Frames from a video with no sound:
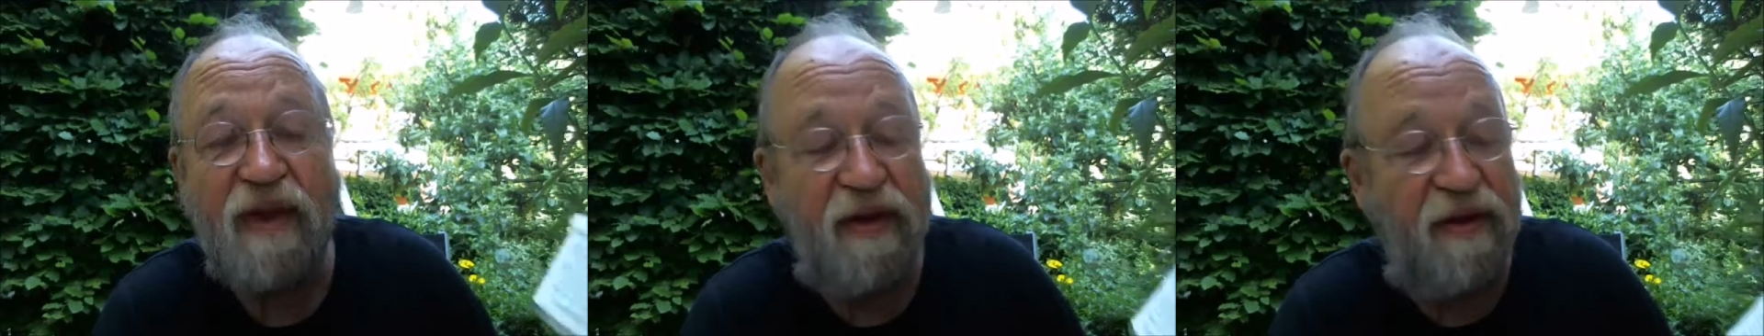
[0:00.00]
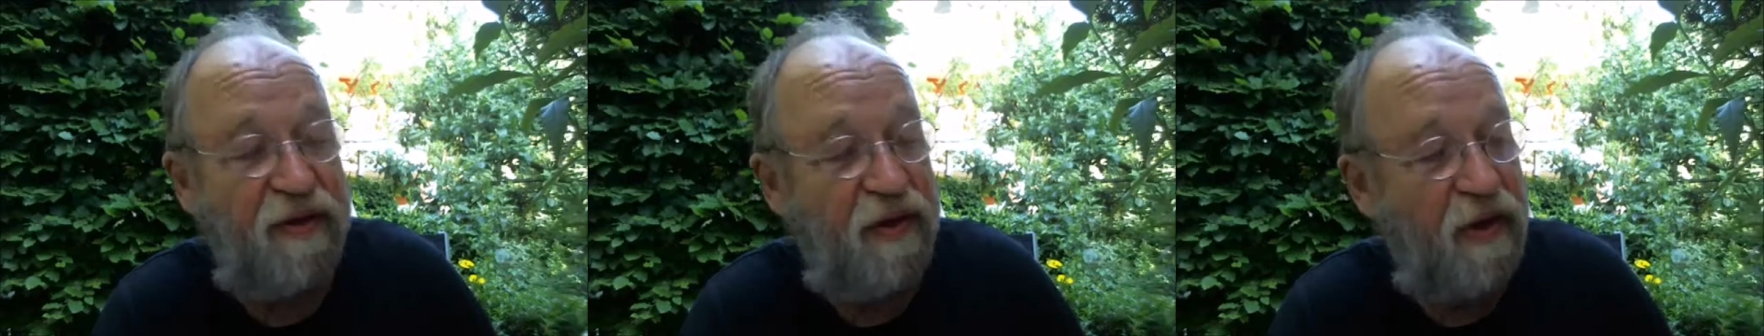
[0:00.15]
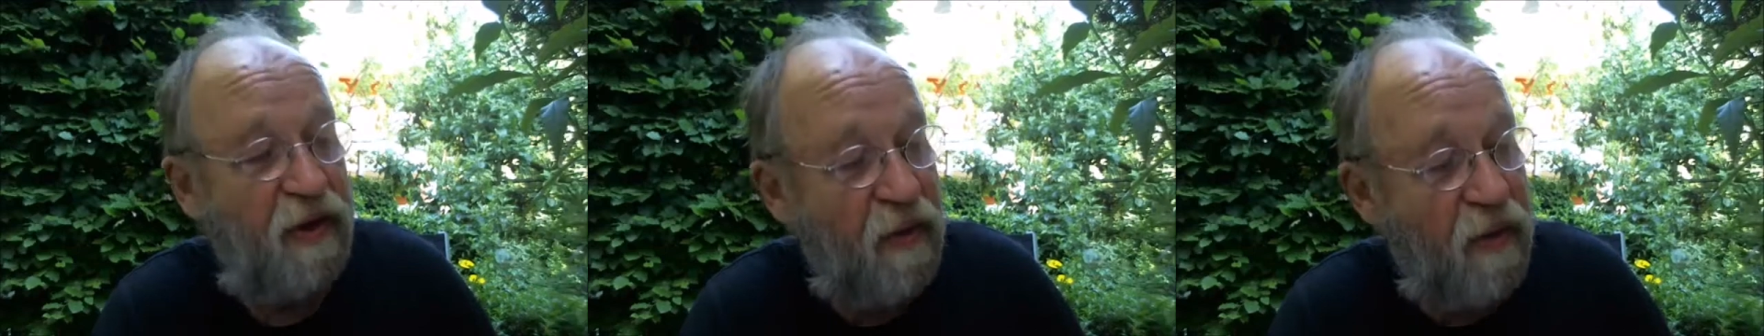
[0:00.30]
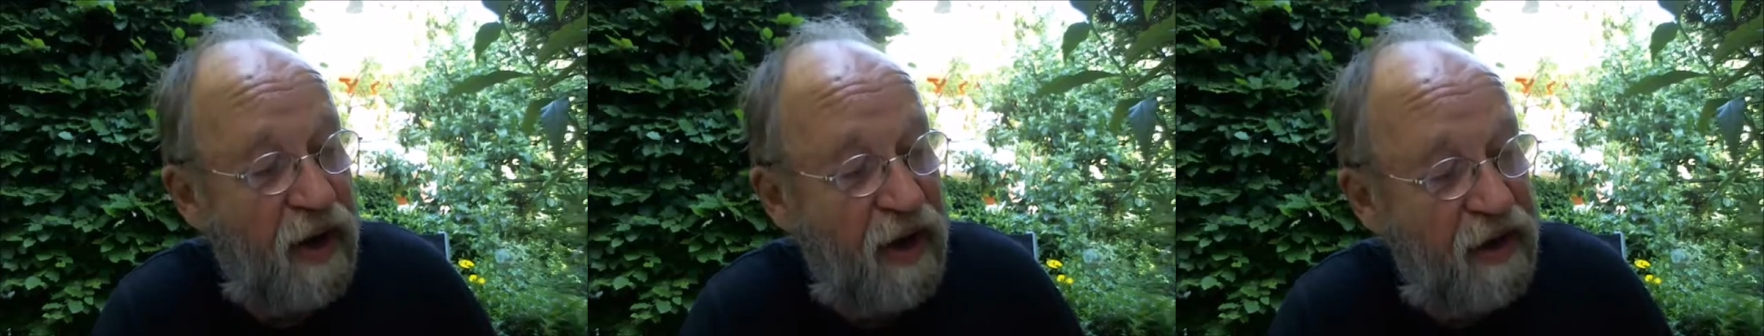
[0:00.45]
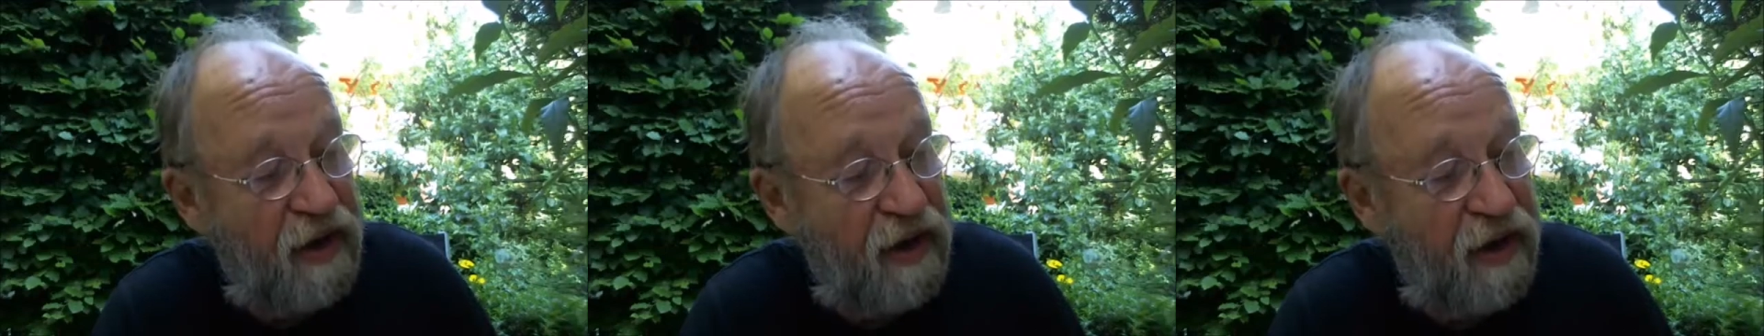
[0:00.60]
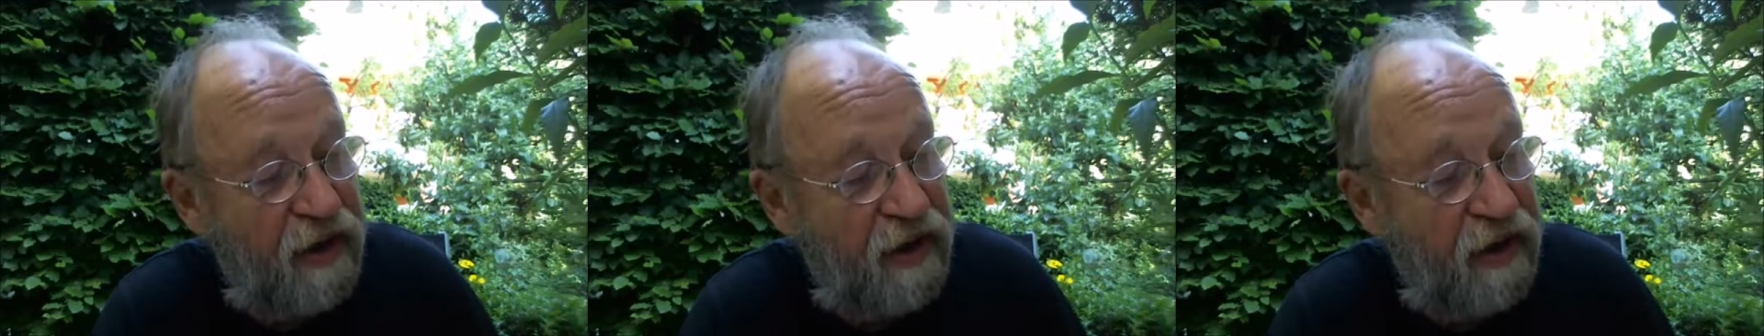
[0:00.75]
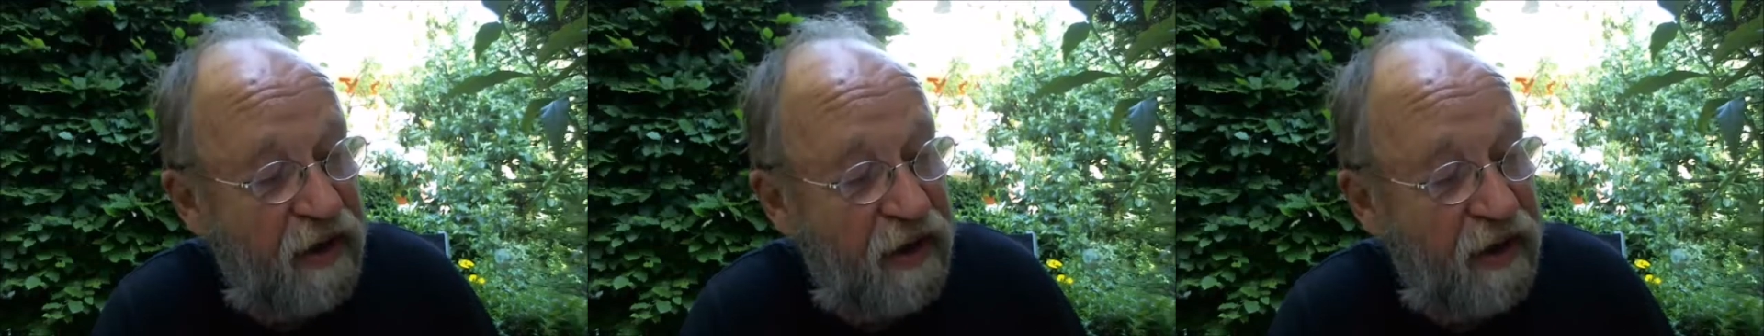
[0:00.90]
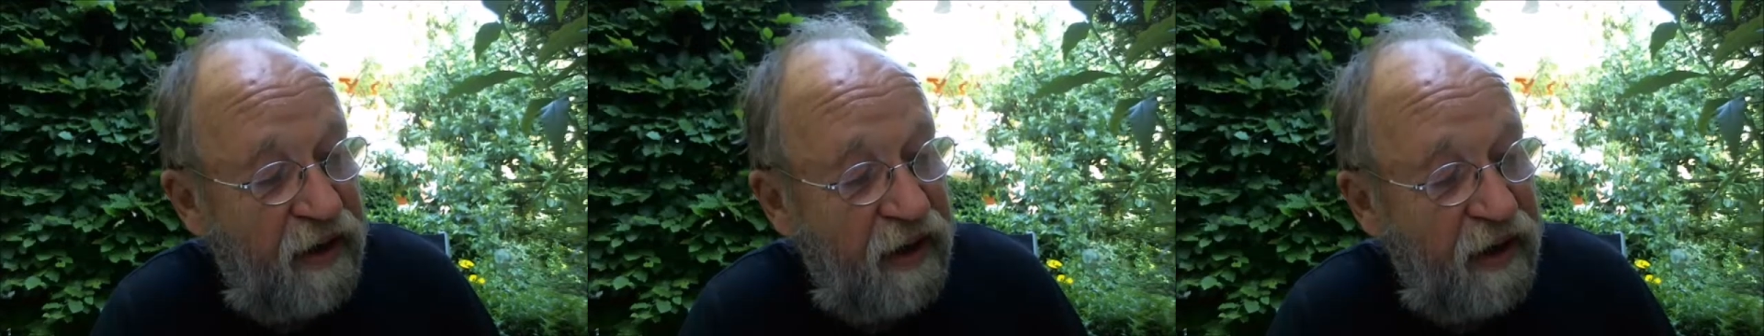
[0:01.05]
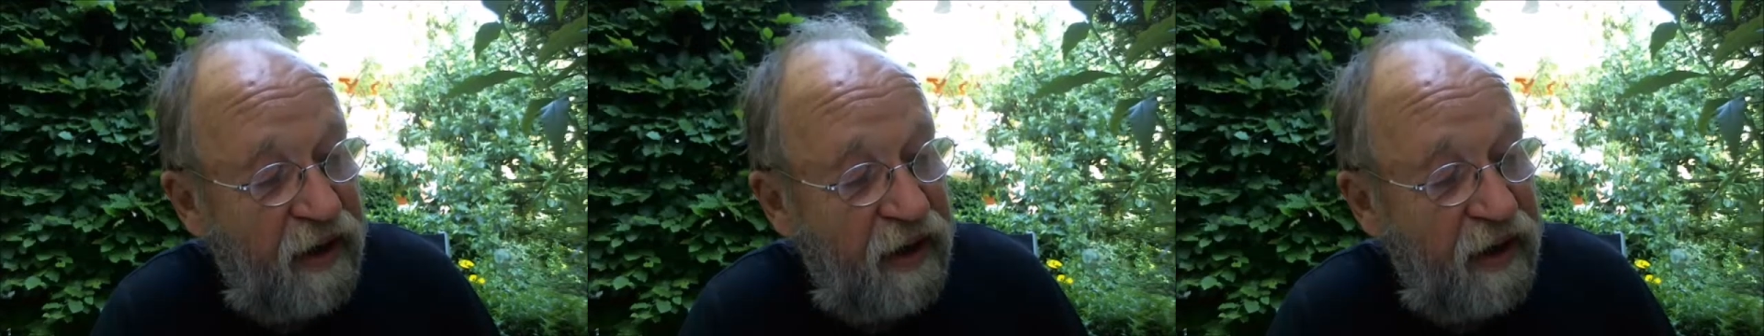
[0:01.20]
they write here,